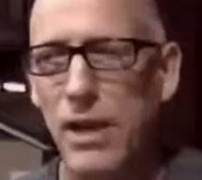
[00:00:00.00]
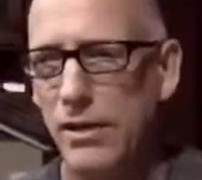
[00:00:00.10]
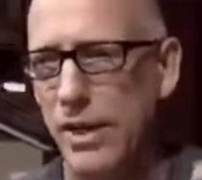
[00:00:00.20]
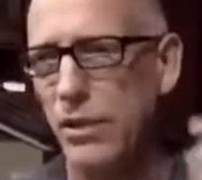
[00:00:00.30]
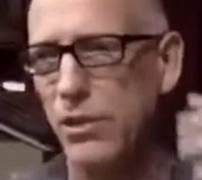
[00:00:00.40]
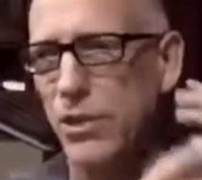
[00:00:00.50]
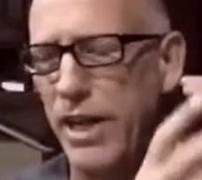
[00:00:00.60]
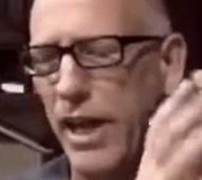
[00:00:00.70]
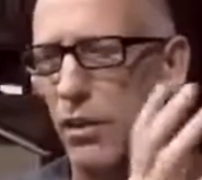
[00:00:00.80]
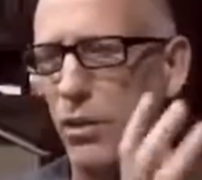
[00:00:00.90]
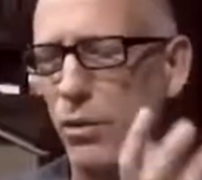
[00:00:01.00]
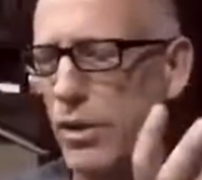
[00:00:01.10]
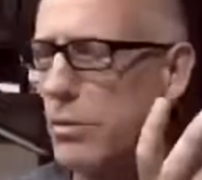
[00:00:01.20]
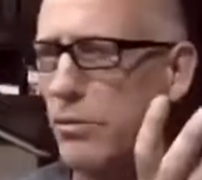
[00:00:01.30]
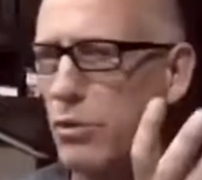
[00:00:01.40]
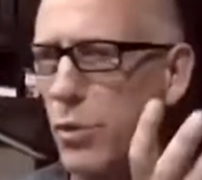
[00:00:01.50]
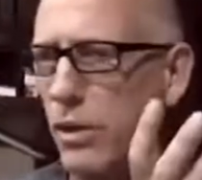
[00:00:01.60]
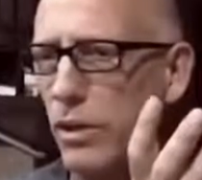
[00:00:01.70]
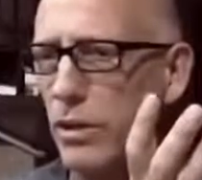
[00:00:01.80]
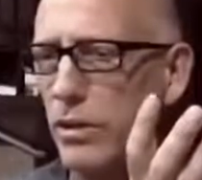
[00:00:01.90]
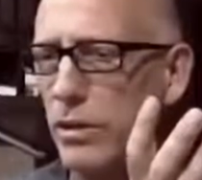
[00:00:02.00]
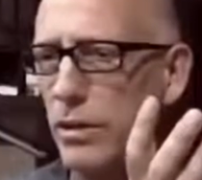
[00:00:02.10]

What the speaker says: Then there's the algorithm of Twitter